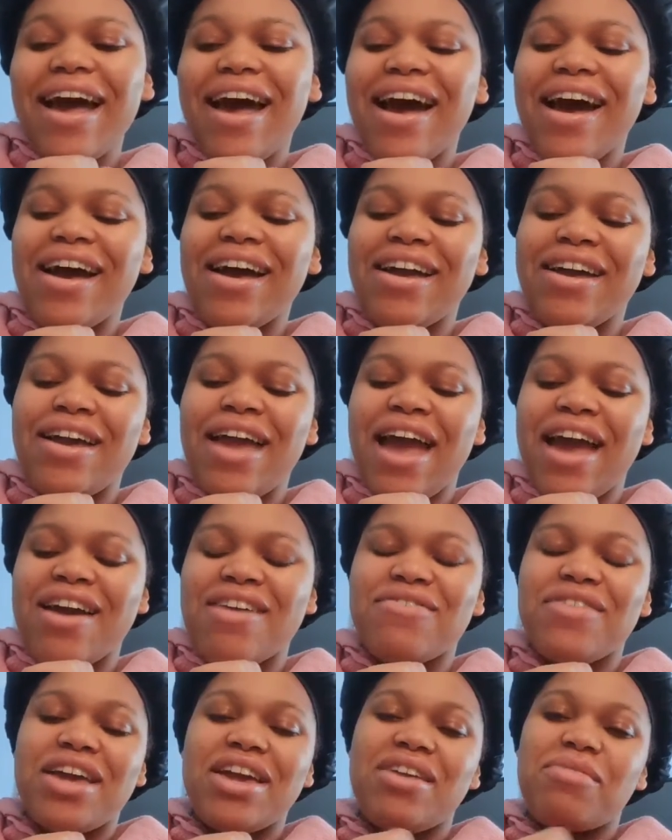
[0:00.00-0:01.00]
I
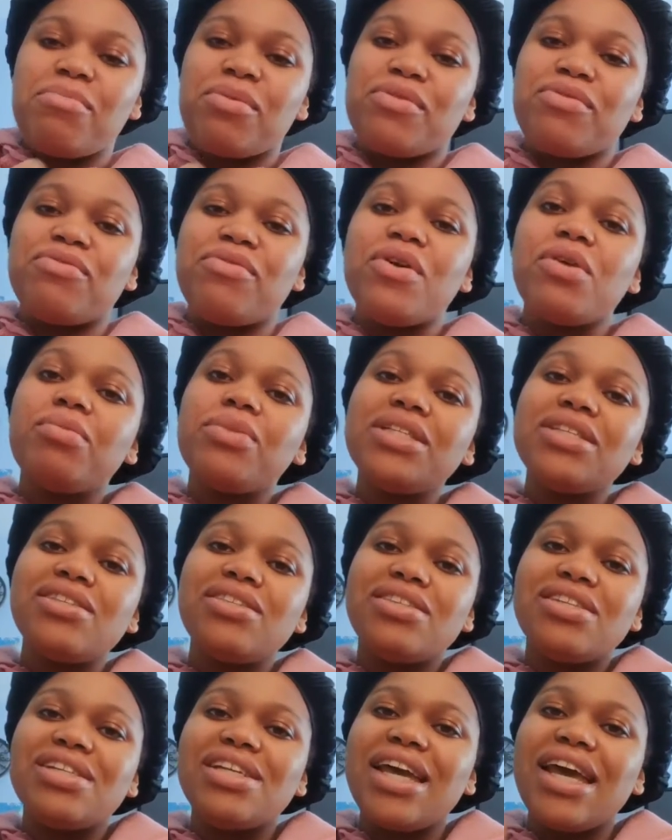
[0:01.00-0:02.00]
have a
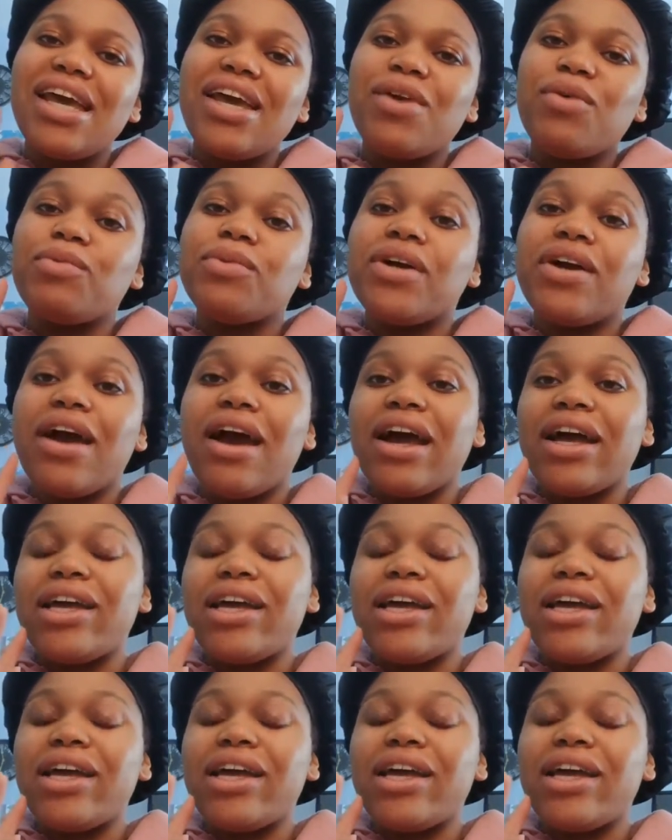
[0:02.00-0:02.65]
performance today where